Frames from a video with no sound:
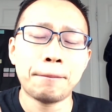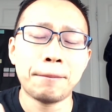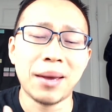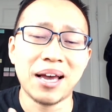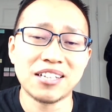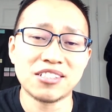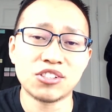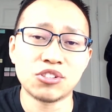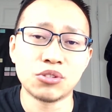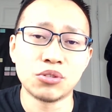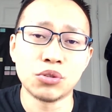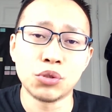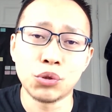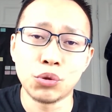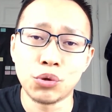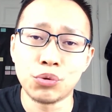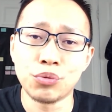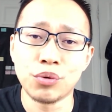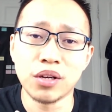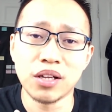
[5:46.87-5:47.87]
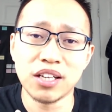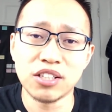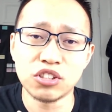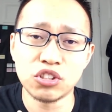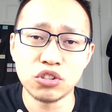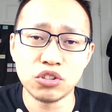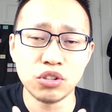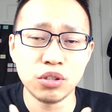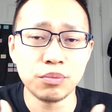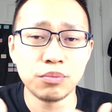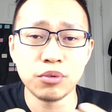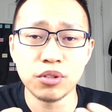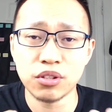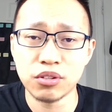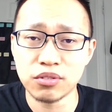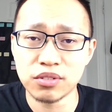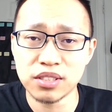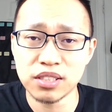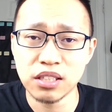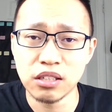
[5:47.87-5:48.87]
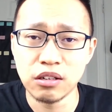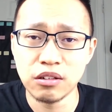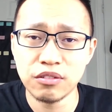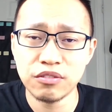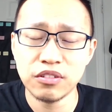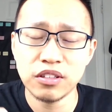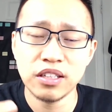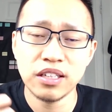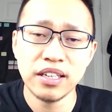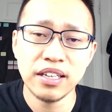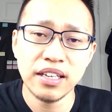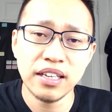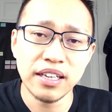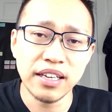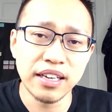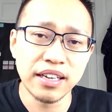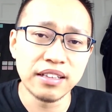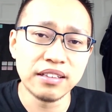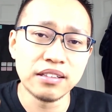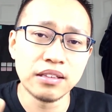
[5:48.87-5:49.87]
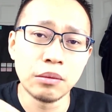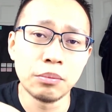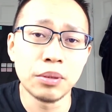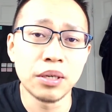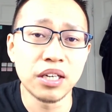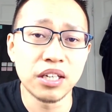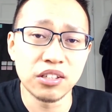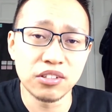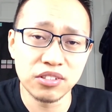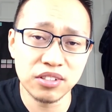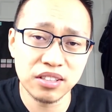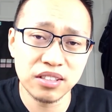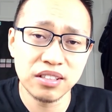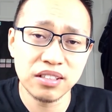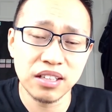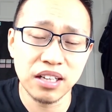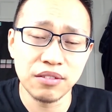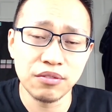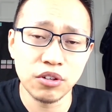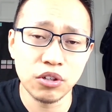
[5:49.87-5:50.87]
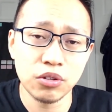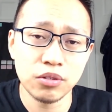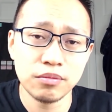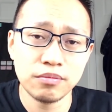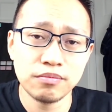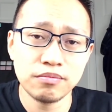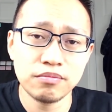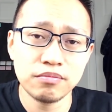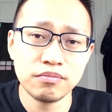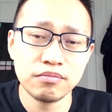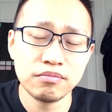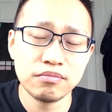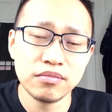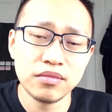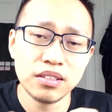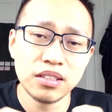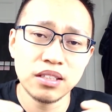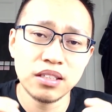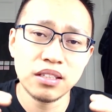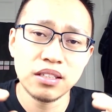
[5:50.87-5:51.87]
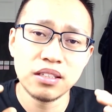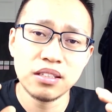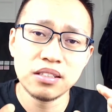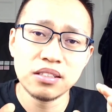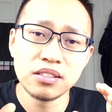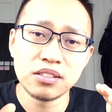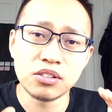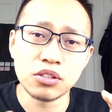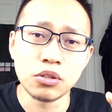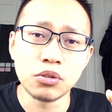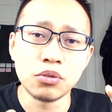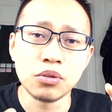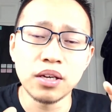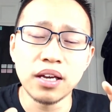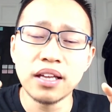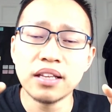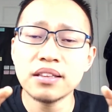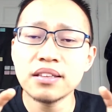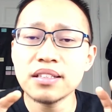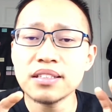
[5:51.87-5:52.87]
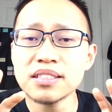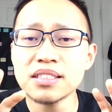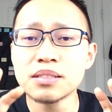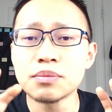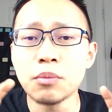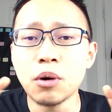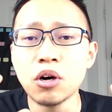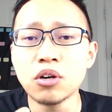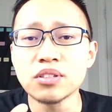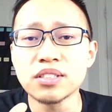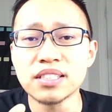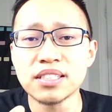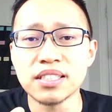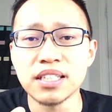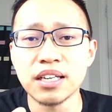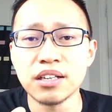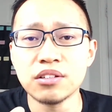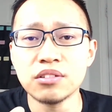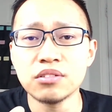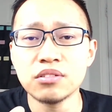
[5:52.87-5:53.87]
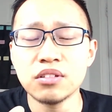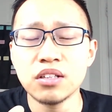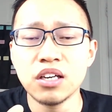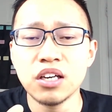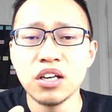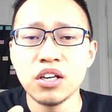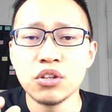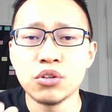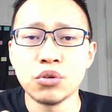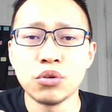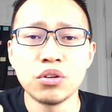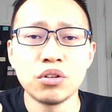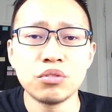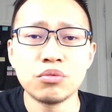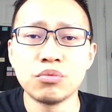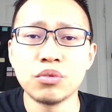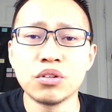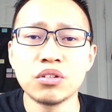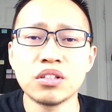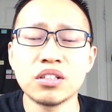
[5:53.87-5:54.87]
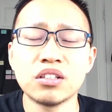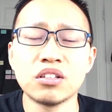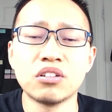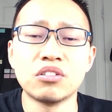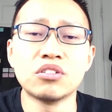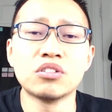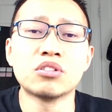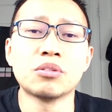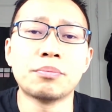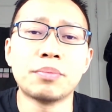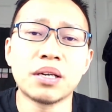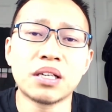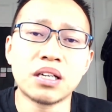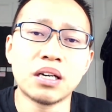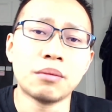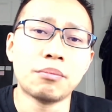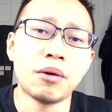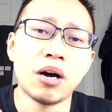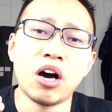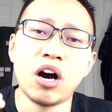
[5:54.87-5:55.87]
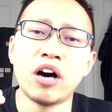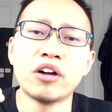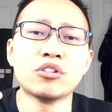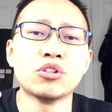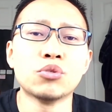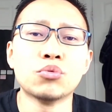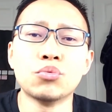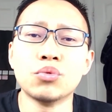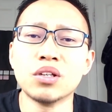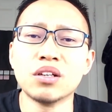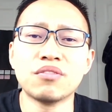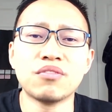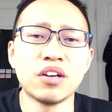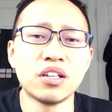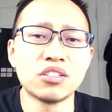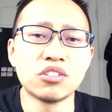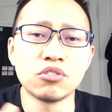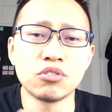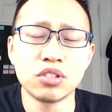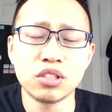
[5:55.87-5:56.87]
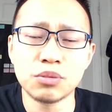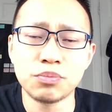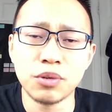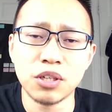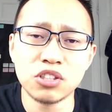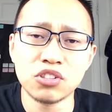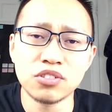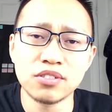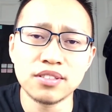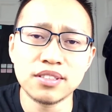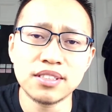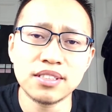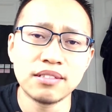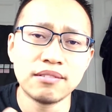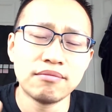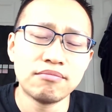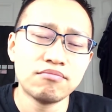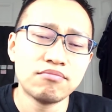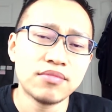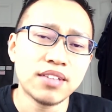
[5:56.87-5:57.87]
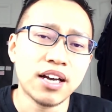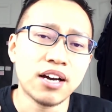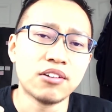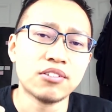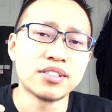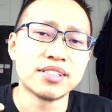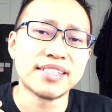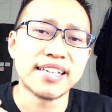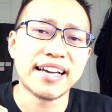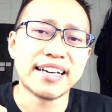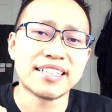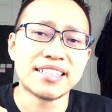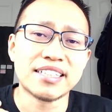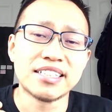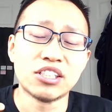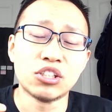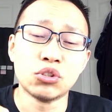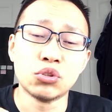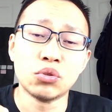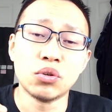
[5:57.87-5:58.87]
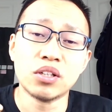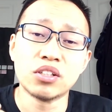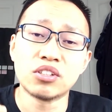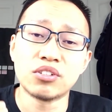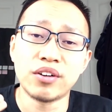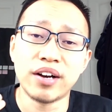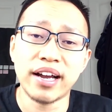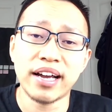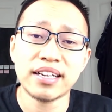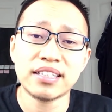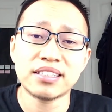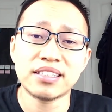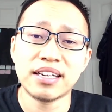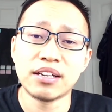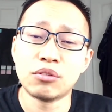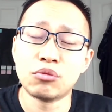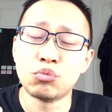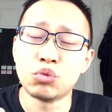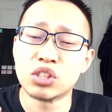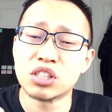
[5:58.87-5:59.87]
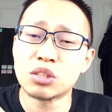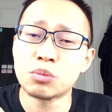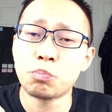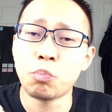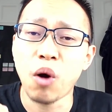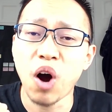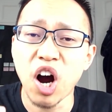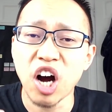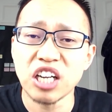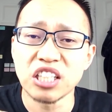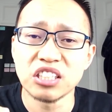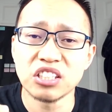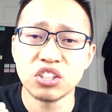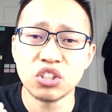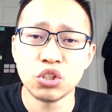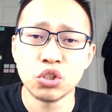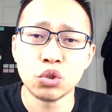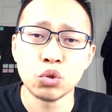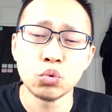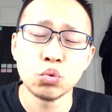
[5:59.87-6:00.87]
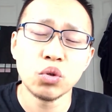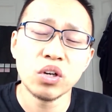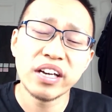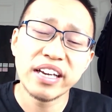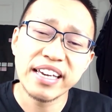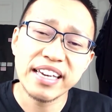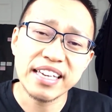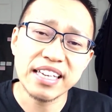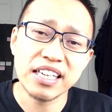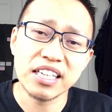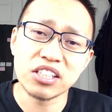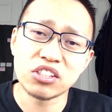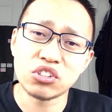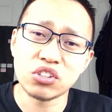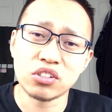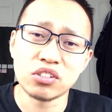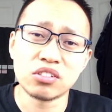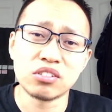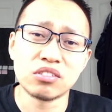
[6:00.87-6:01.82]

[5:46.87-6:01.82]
mastered your relationship with yourself in the beginner level. So in this small scale, you're really learning to pick up how do you read facial expressions, how exactly do you interact and respond to each